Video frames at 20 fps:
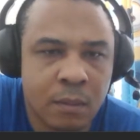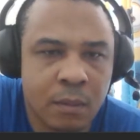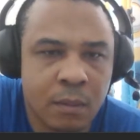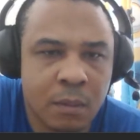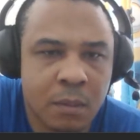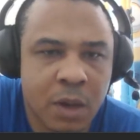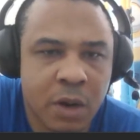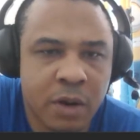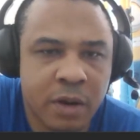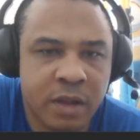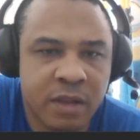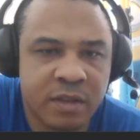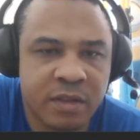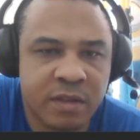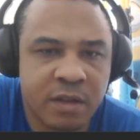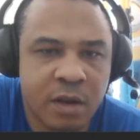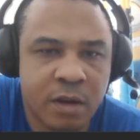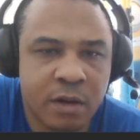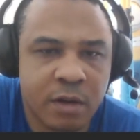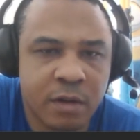American
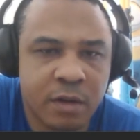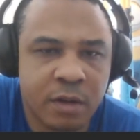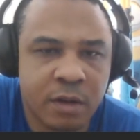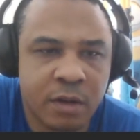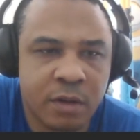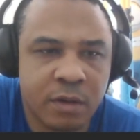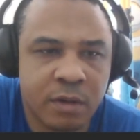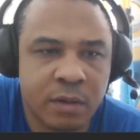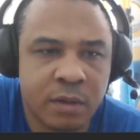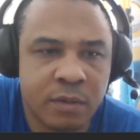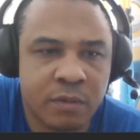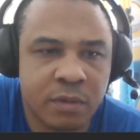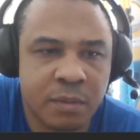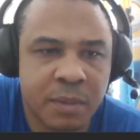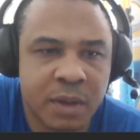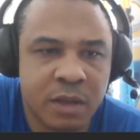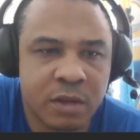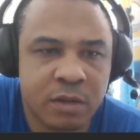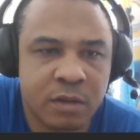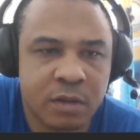Standard Code
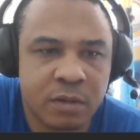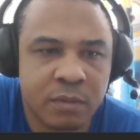information.